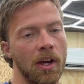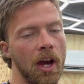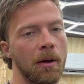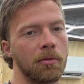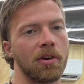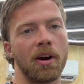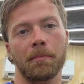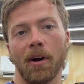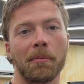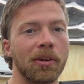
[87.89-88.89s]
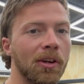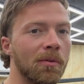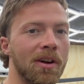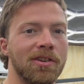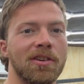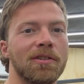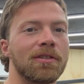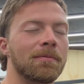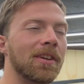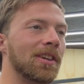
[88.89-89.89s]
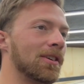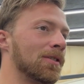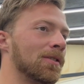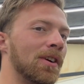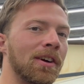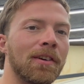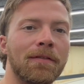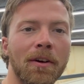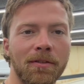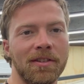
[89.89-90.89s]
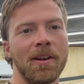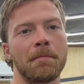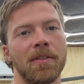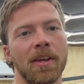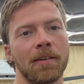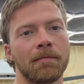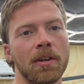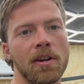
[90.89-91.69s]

I'm sure I probably could have watched a YouTube video or I could have found something